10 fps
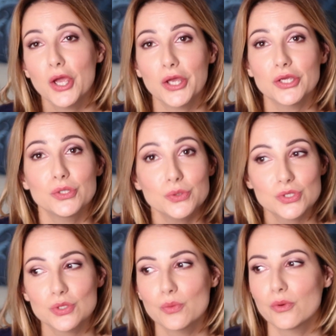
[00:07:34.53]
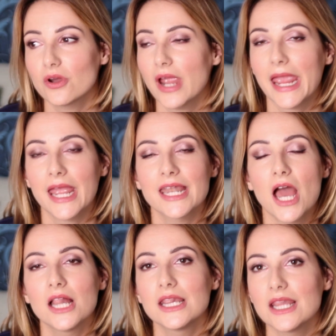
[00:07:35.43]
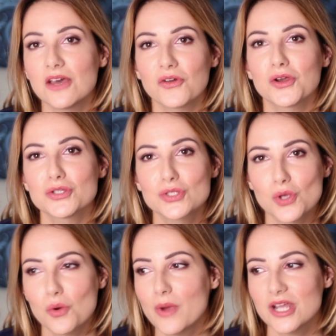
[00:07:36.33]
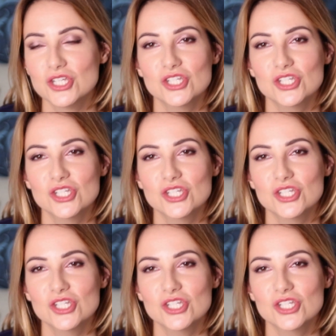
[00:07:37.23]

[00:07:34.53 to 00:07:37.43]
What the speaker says: a YouTuber, and I love her so much.